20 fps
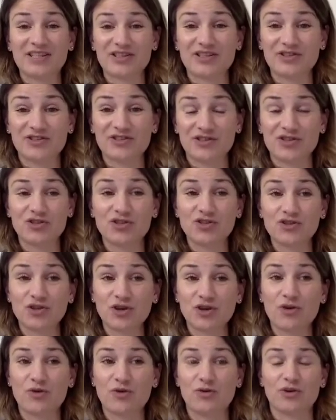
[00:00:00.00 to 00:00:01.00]

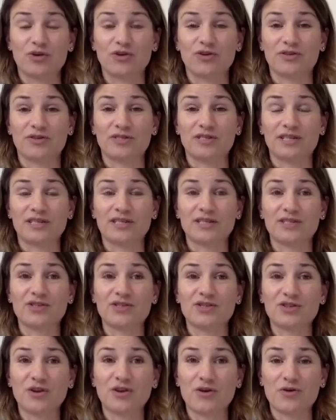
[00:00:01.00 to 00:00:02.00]
so good and
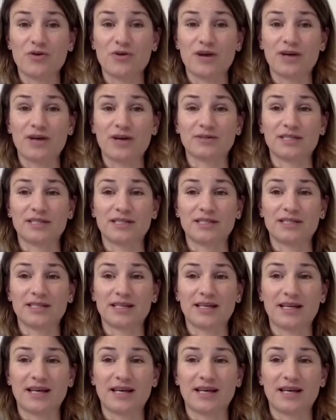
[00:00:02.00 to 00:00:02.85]
so grounded?